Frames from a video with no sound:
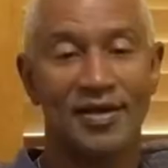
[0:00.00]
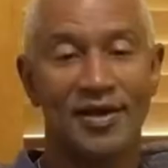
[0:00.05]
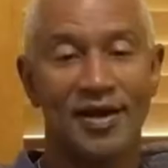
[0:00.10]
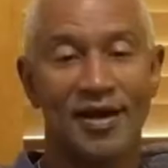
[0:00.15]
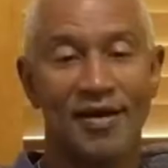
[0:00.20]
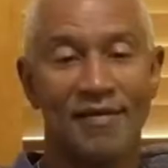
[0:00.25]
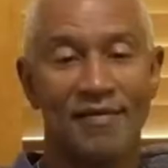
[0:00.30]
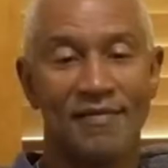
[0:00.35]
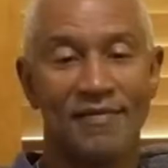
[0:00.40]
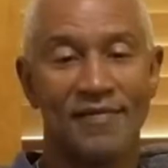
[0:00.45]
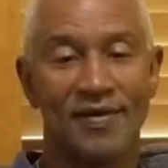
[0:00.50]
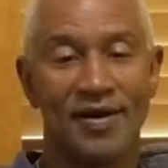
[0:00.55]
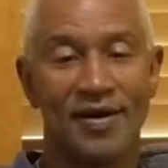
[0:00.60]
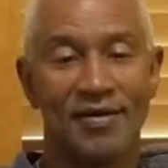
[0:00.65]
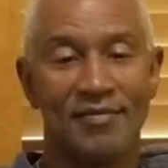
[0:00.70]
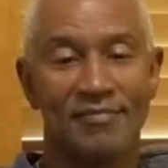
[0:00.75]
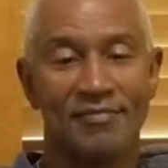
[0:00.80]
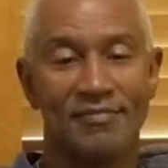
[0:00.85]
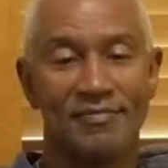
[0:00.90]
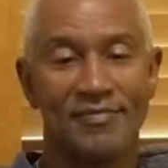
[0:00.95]
of
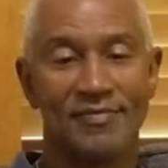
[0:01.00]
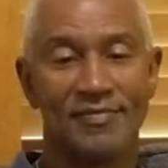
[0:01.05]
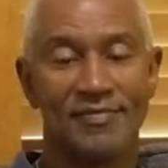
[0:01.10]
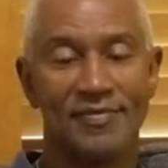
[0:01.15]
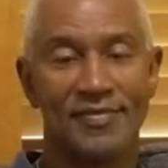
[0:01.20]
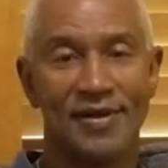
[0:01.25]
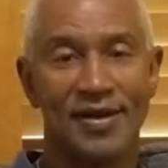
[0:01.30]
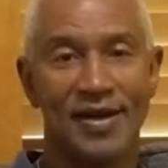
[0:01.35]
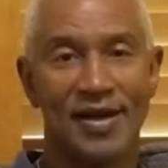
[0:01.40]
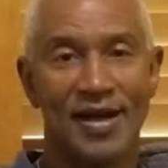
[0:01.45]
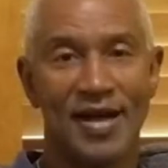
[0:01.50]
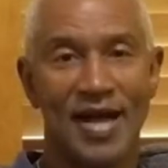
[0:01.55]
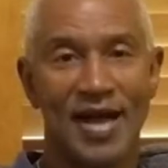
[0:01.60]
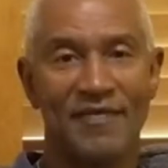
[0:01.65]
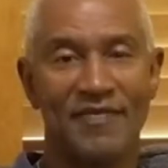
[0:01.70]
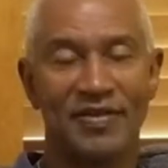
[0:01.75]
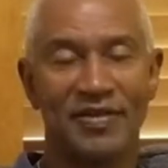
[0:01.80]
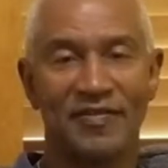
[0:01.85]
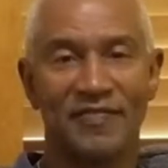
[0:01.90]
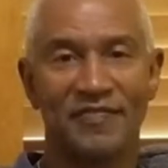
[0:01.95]
um,
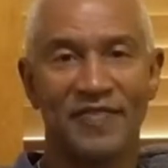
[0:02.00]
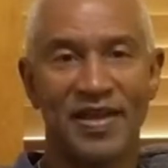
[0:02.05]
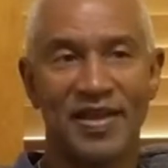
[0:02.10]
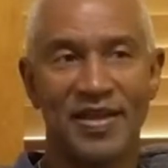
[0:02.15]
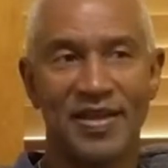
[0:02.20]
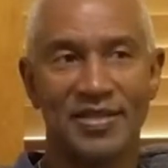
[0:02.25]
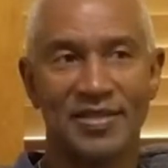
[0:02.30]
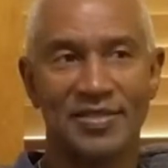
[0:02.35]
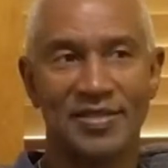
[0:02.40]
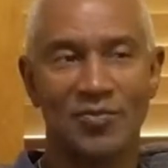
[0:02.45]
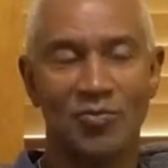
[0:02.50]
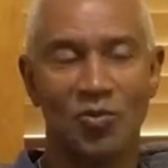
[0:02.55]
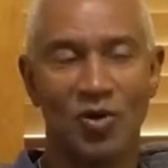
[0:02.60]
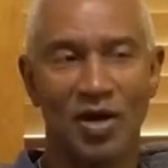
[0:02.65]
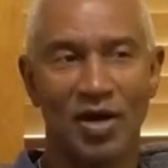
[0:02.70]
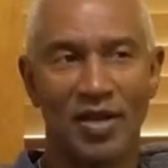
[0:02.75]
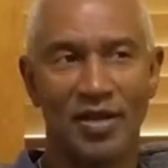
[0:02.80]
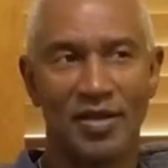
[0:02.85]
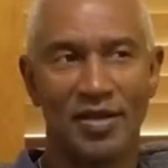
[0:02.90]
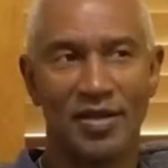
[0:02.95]
having offended
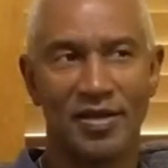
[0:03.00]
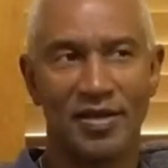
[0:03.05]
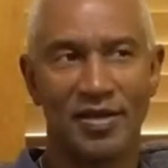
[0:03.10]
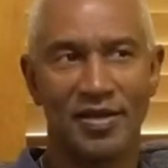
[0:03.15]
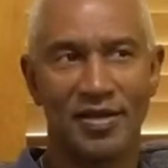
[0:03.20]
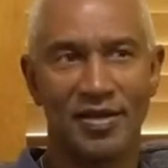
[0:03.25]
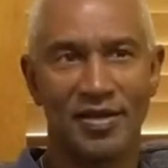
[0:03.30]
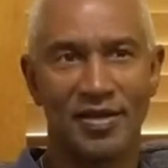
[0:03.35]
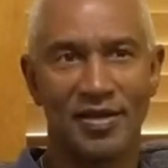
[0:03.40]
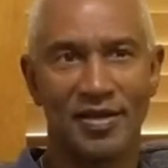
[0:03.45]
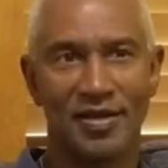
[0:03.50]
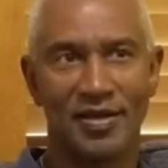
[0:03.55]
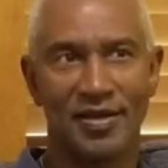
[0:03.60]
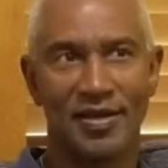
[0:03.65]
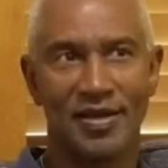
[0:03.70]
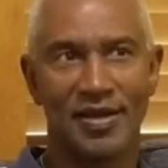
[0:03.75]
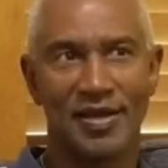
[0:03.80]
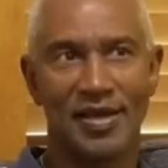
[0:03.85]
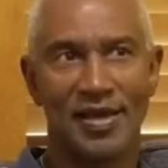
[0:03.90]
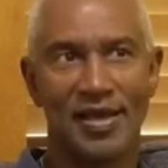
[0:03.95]
someone,
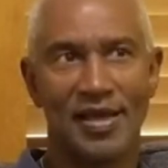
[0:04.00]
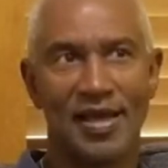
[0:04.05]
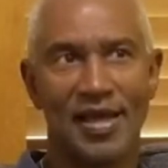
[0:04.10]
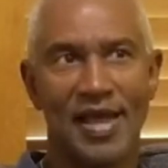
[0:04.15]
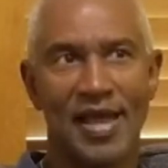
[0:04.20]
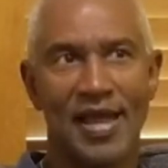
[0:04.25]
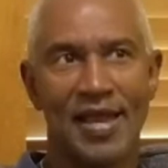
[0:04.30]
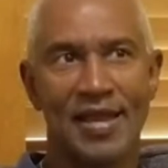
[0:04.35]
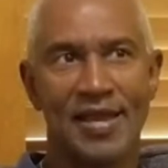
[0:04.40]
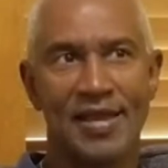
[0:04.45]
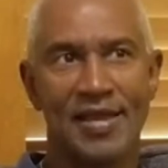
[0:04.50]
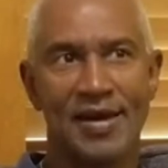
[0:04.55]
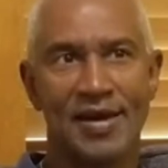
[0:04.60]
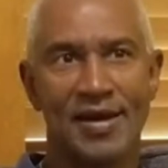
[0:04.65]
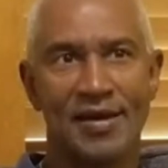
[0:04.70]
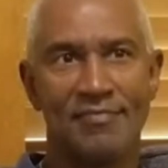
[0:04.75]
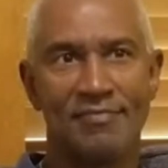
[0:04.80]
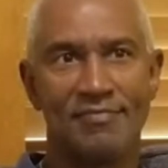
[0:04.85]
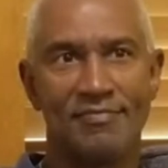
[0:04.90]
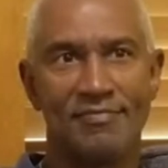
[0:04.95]
and
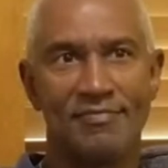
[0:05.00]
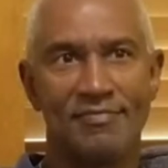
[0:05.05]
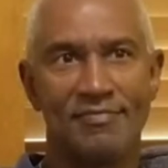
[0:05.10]
um,